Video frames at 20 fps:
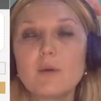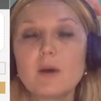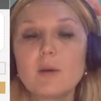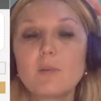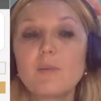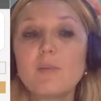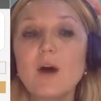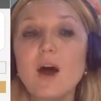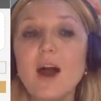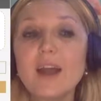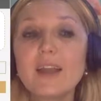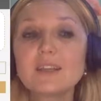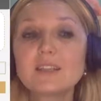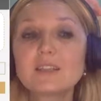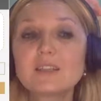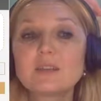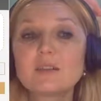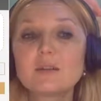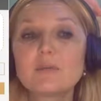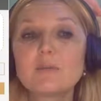
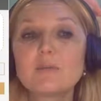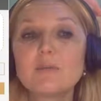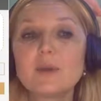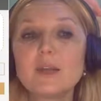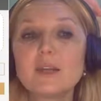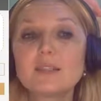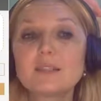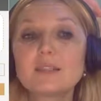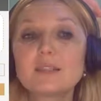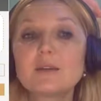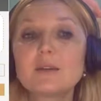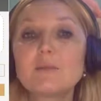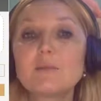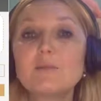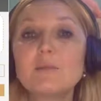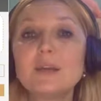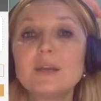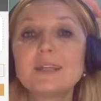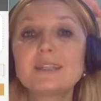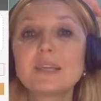bite, beat,
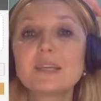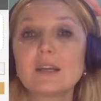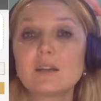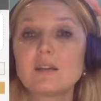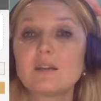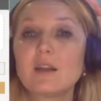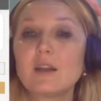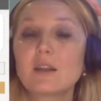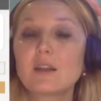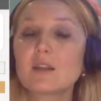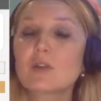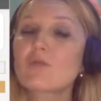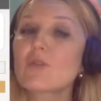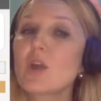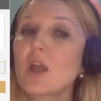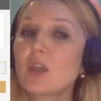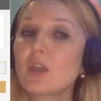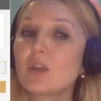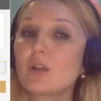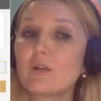beaten. It's a
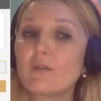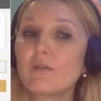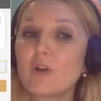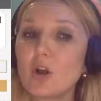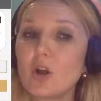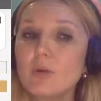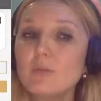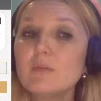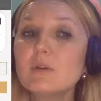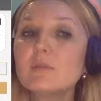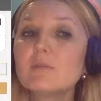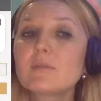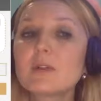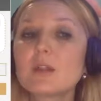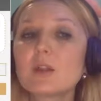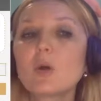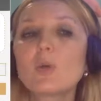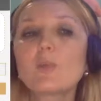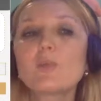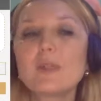regular verb.
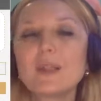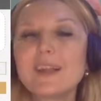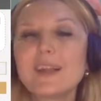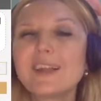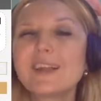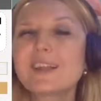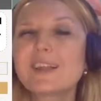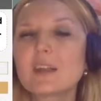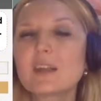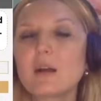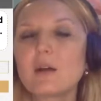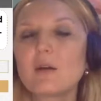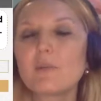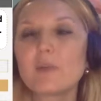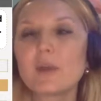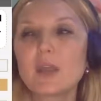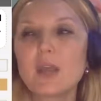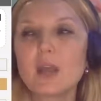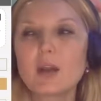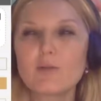So please
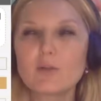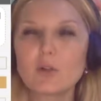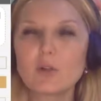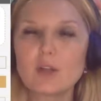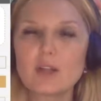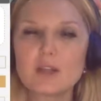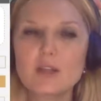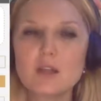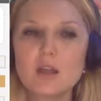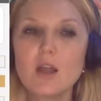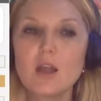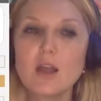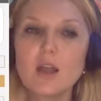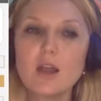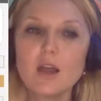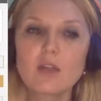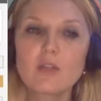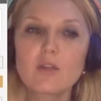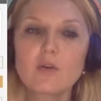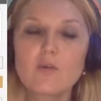be careful. It's
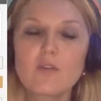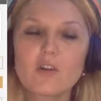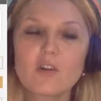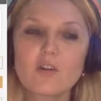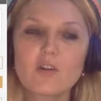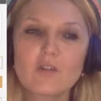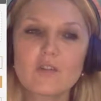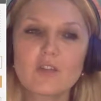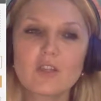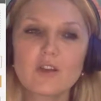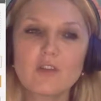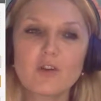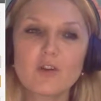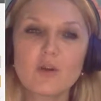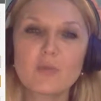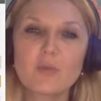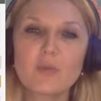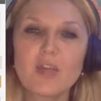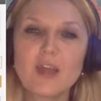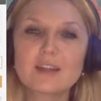the
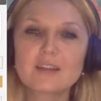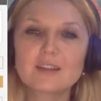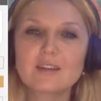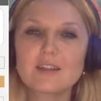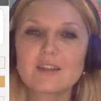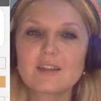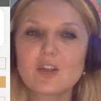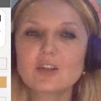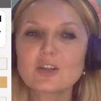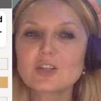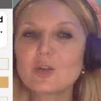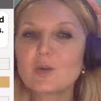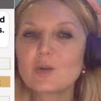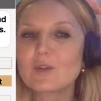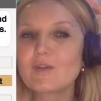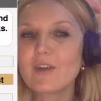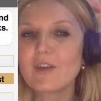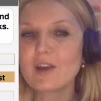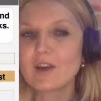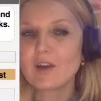verb that is not
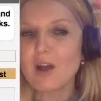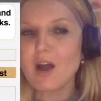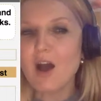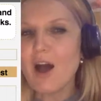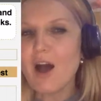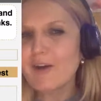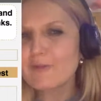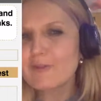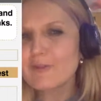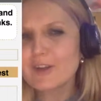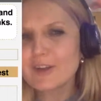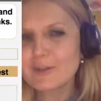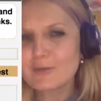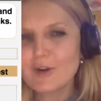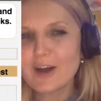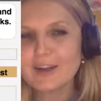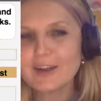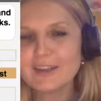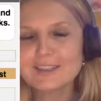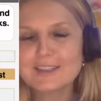used very often,
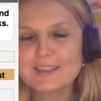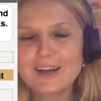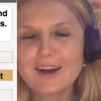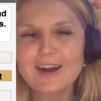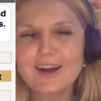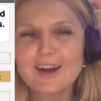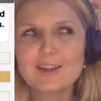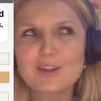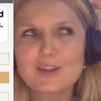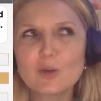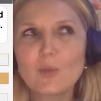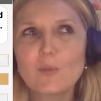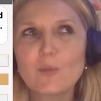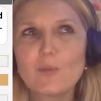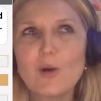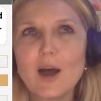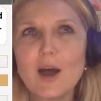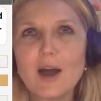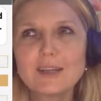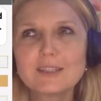right? So
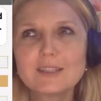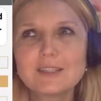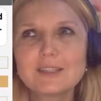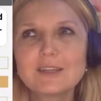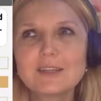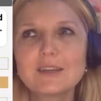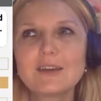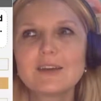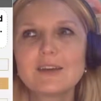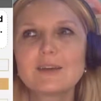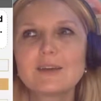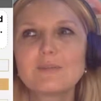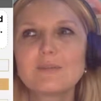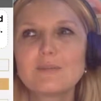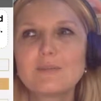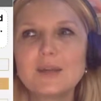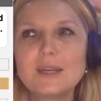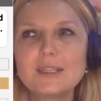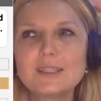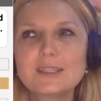bite,
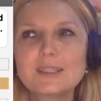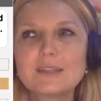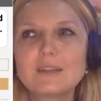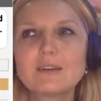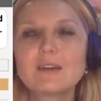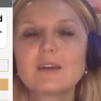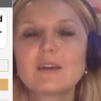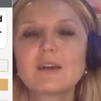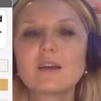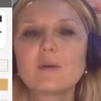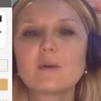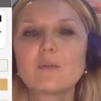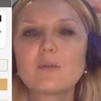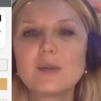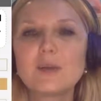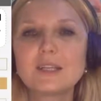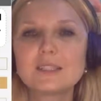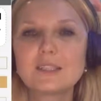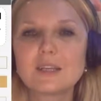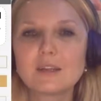beat,
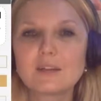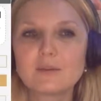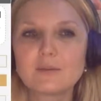beaten.